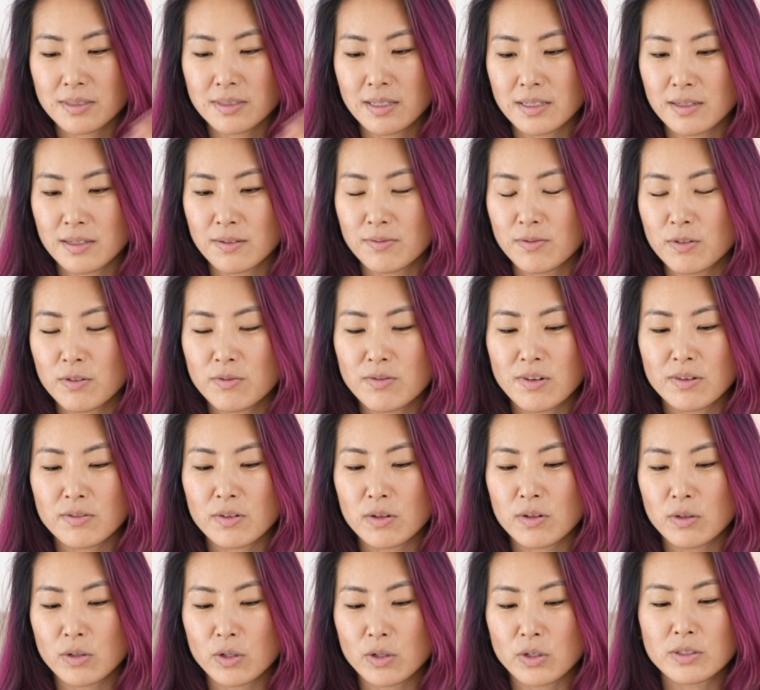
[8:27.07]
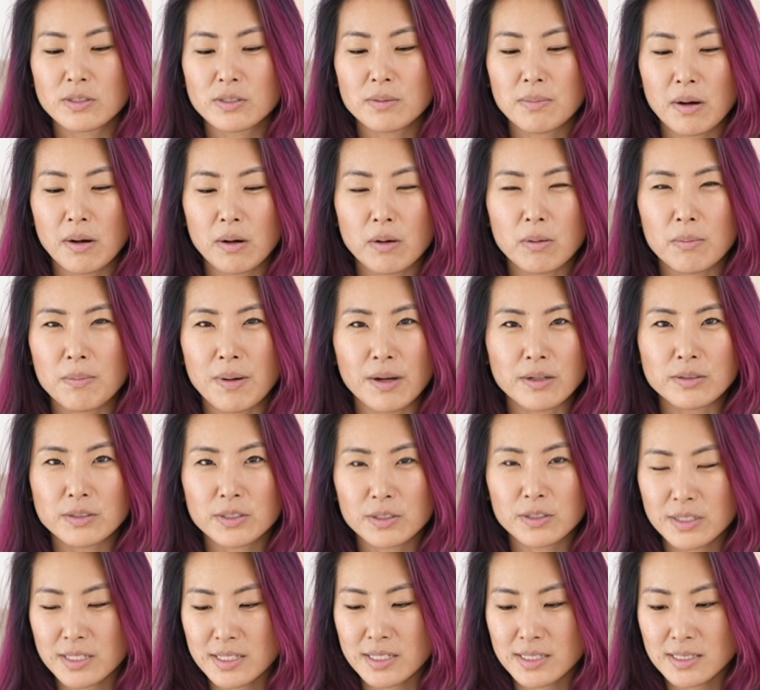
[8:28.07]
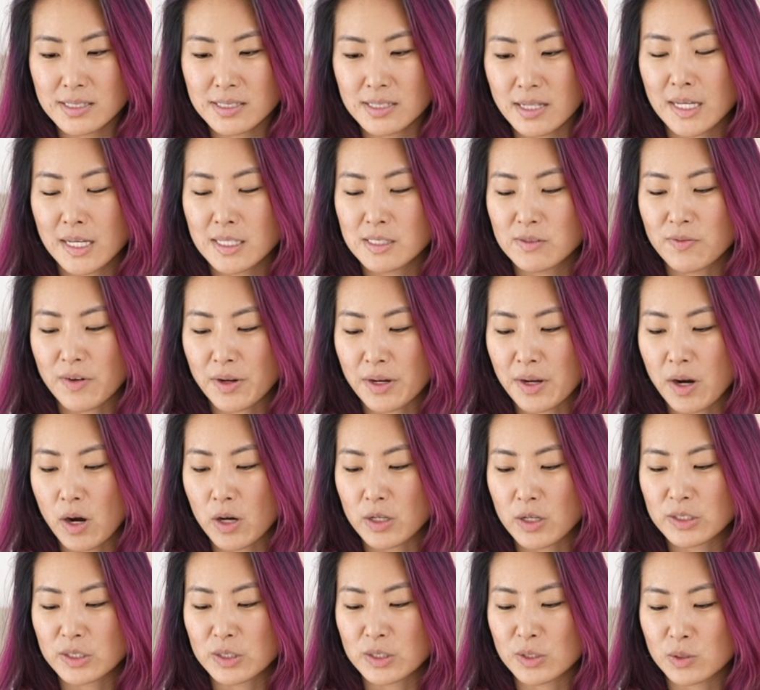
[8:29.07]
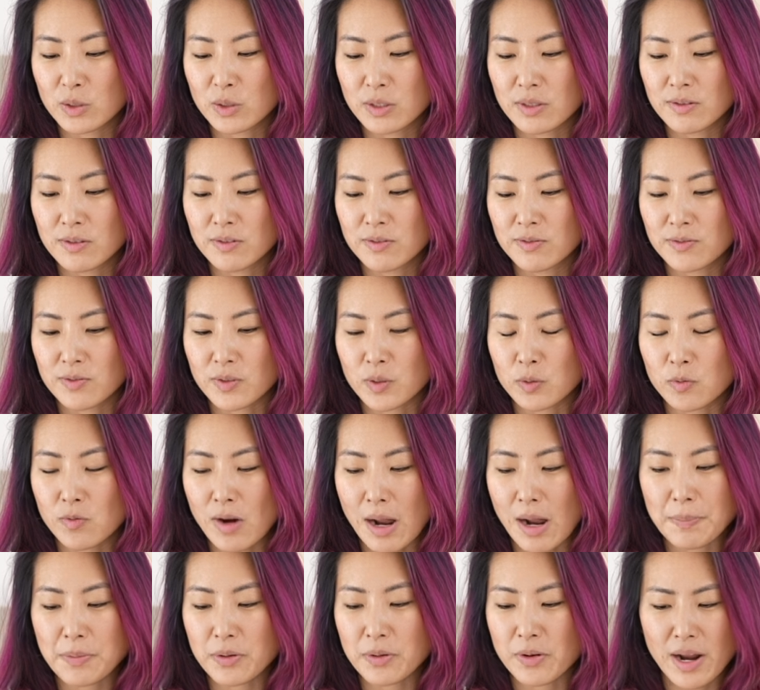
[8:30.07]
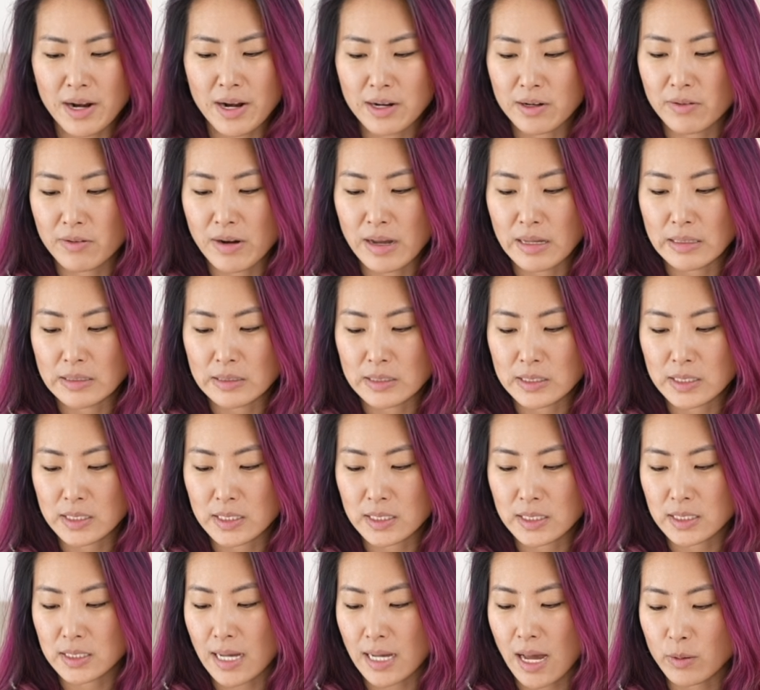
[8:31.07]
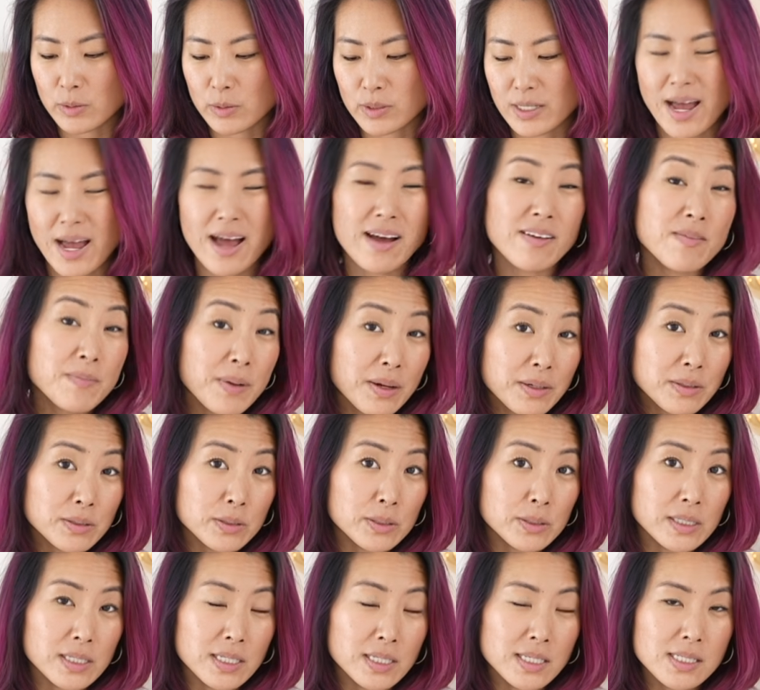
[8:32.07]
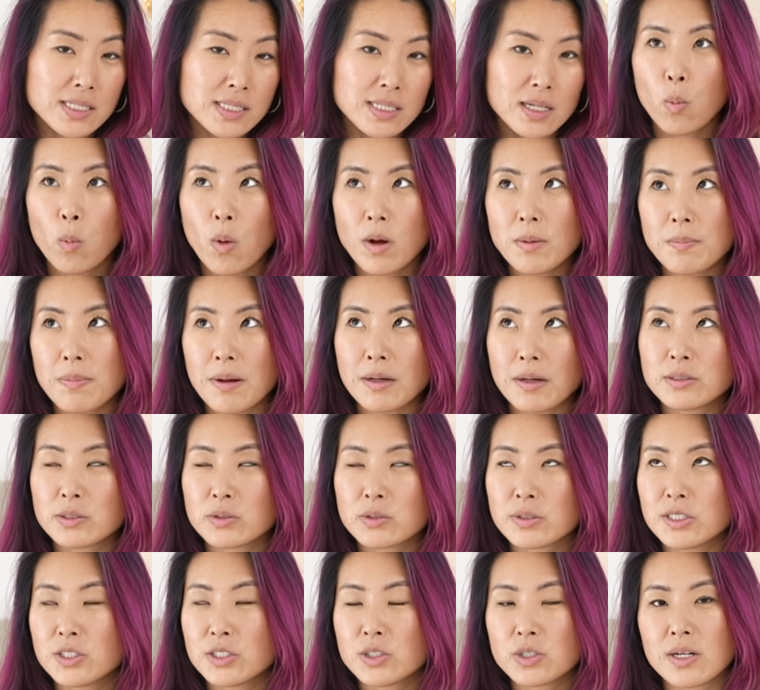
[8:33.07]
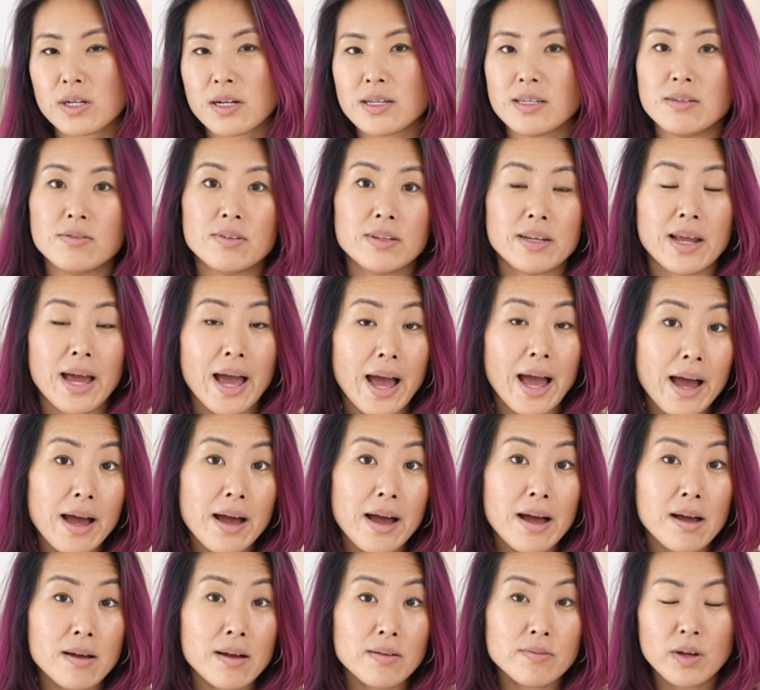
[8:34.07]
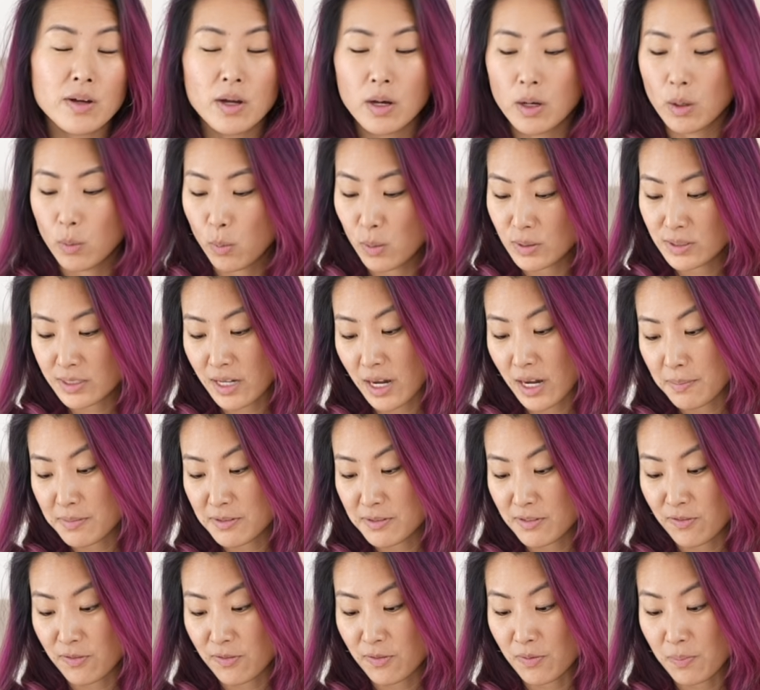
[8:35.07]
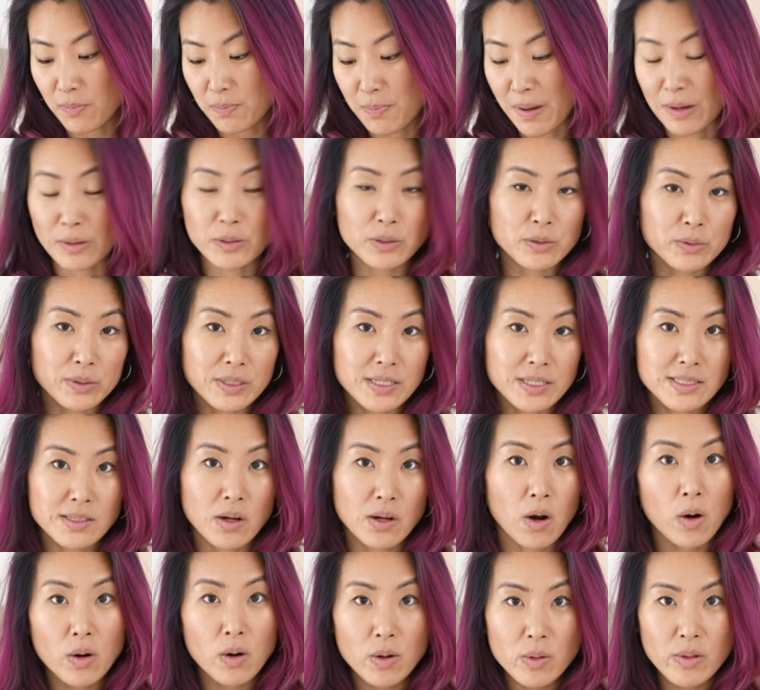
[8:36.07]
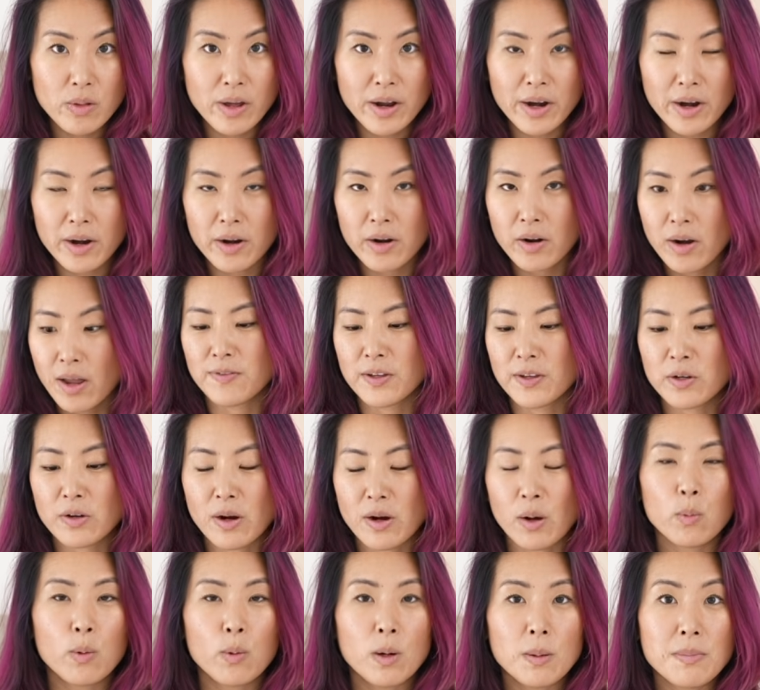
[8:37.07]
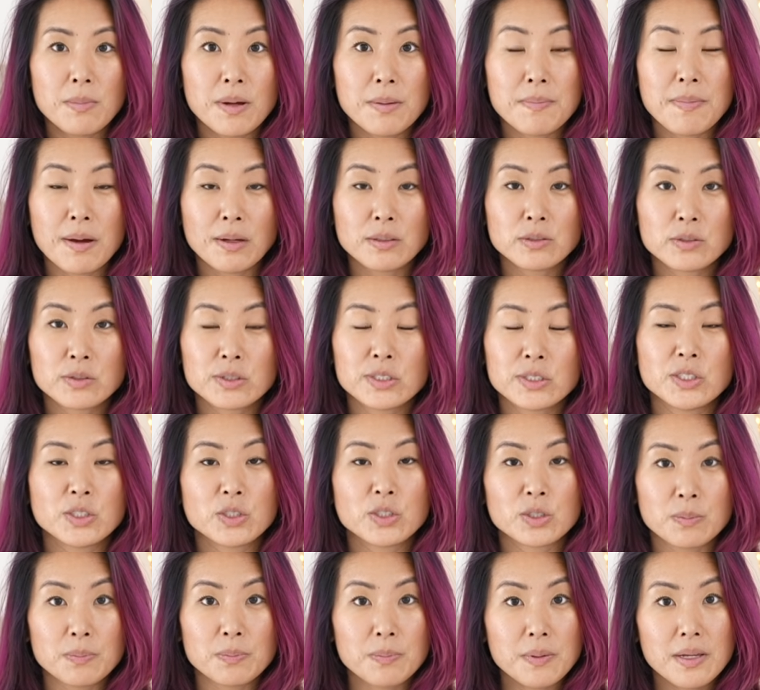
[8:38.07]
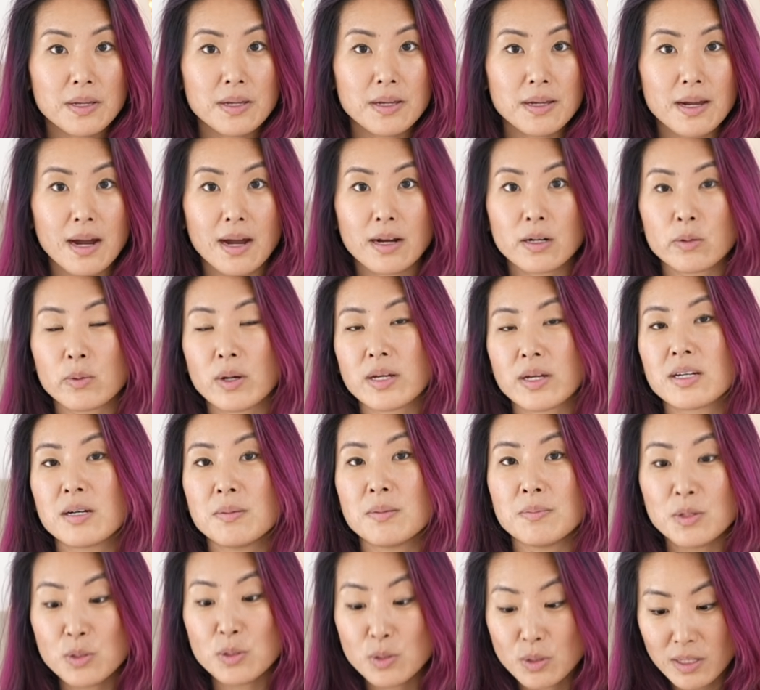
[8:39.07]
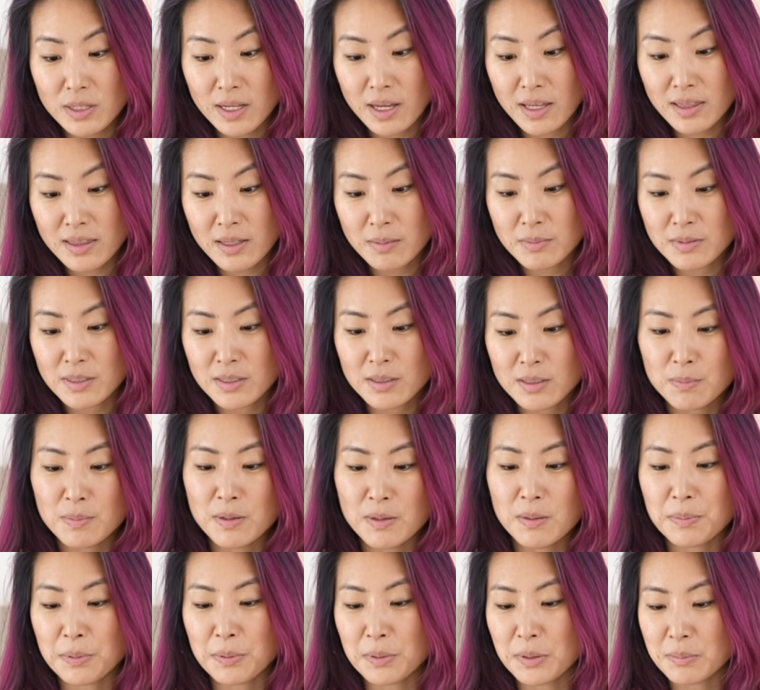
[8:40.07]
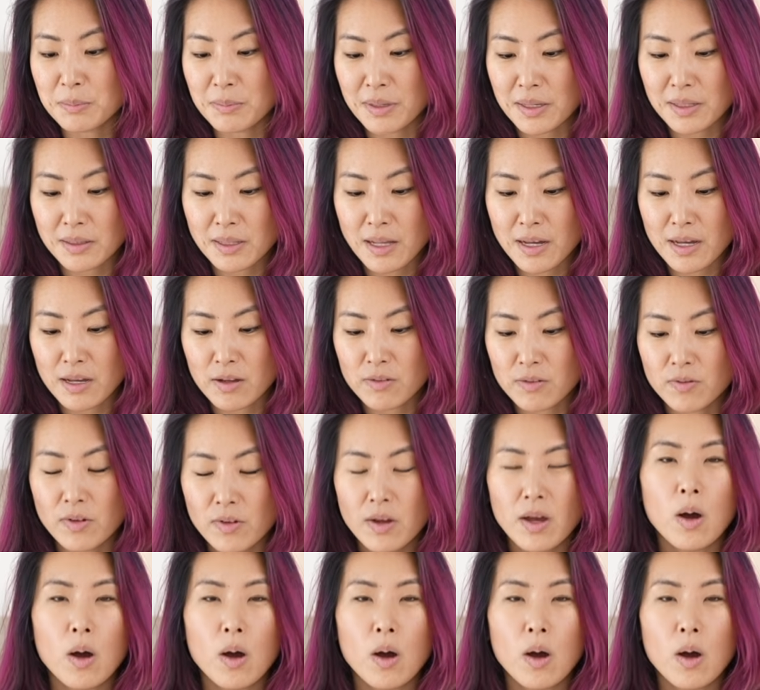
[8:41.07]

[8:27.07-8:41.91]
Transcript: Like, if you've never learned about boundaries, it's very hard to sort of wrap your head around how to have boundaries, what boundaries should I even have, what types of boundaries are there, figure out what my boundaries should be, how do I communicate them to the people in my life,